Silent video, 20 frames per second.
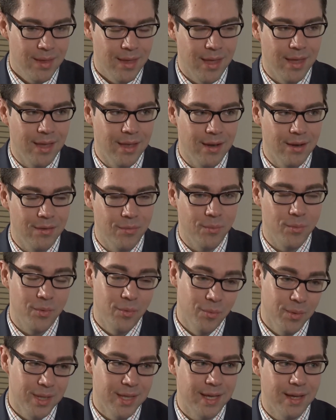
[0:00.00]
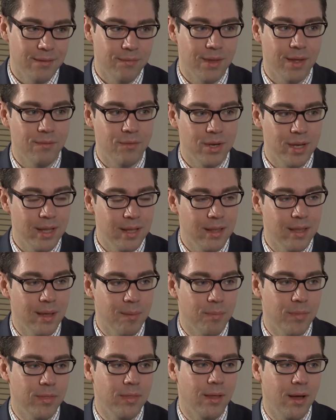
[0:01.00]
and you really have to have an
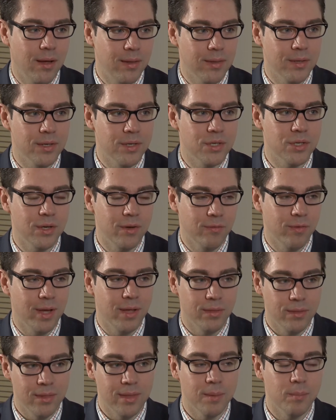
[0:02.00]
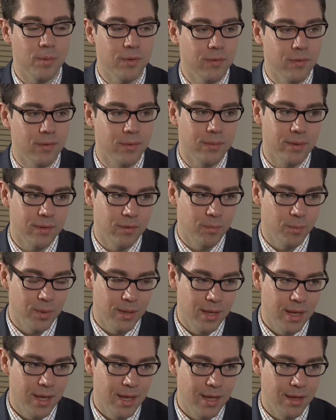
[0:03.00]
in-depth knowledge of how the lipids are going to
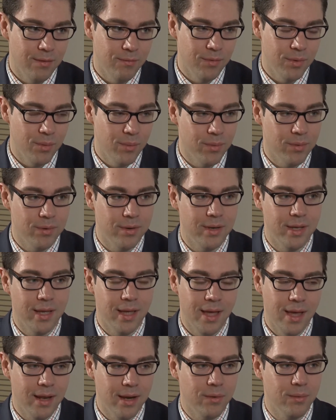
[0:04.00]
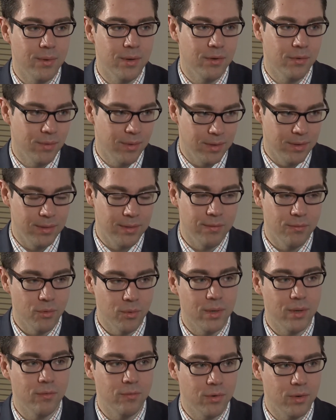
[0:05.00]
behave in order to get adequate drug
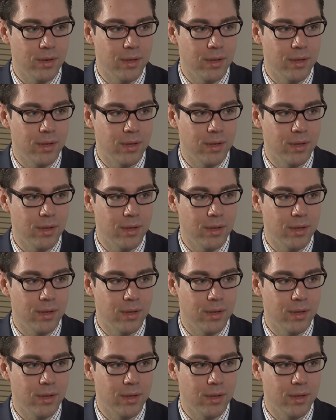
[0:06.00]
delivery over